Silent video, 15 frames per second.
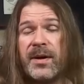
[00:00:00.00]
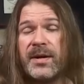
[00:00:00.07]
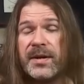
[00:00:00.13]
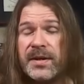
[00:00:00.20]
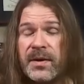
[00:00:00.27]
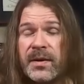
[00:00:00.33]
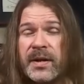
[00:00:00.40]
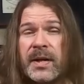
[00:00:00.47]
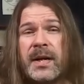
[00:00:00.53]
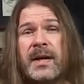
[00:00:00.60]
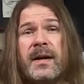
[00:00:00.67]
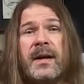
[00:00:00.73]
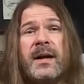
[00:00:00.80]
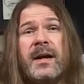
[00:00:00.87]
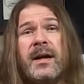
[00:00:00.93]
way to do it.
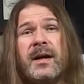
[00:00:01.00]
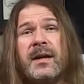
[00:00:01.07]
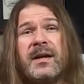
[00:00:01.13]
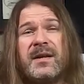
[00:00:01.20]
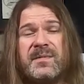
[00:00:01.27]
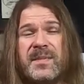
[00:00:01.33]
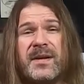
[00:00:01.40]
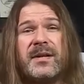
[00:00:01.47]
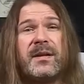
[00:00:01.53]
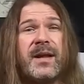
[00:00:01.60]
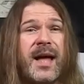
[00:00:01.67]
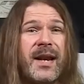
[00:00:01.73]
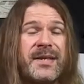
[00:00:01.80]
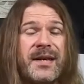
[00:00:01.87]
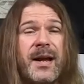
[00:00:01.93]
You spend a
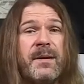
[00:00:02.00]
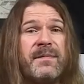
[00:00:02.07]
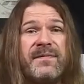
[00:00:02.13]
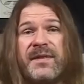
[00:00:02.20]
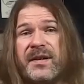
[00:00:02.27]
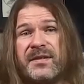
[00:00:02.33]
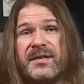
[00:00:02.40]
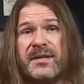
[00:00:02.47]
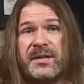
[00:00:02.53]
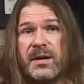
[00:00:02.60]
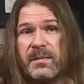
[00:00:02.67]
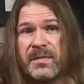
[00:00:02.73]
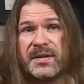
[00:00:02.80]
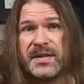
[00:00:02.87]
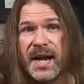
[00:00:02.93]
lot of time fixing
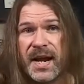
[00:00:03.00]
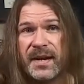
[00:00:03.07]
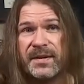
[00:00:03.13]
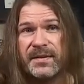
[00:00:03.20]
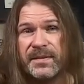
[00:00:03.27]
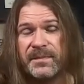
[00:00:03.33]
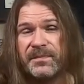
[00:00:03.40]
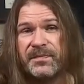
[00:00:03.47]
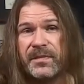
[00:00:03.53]
their mistakes.